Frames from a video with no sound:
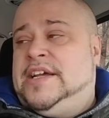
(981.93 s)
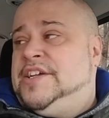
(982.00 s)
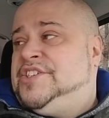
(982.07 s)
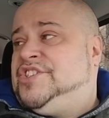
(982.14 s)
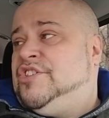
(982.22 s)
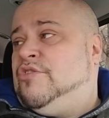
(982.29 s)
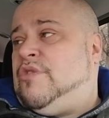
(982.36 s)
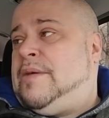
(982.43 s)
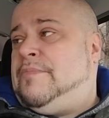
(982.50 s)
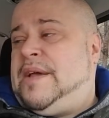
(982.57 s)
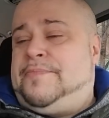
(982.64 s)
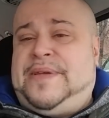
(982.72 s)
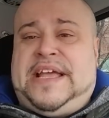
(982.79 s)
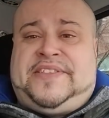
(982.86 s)
So I
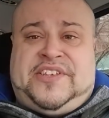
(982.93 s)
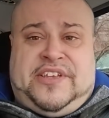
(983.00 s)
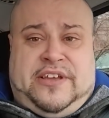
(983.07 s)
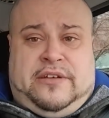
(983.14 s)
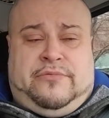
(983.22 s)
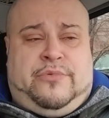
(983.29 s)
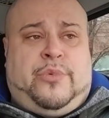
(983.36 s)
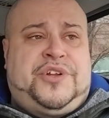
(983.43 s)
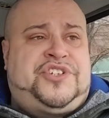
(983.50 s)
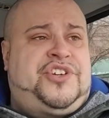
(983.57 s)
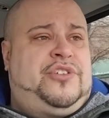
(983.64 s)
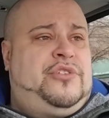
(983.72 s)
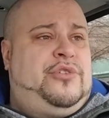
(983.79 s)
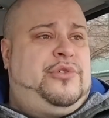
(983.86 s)
might be at the
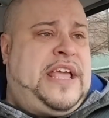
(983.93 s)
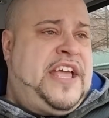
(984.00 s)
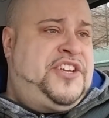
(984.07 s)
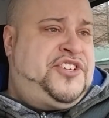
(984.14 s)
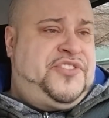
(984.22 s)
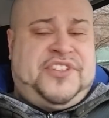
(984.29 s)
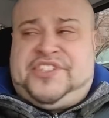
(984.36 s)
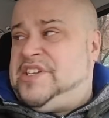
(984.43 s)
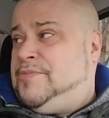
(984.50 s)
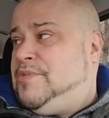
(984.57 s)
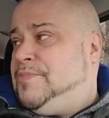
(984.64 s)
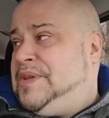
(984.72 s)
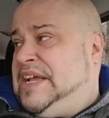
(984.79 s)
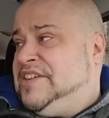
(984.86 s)
original location this
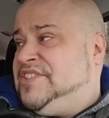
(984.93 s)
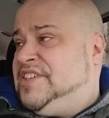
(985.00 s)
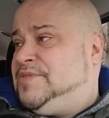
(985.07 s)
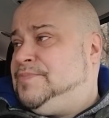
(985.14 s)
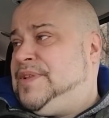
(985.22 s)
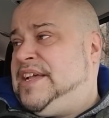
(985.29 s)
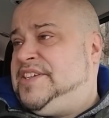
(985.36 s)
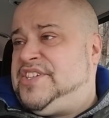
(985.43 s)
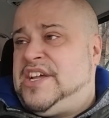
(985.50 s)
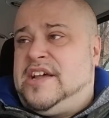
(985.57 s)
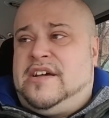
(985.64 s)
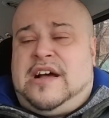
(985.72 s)
summer, because this place,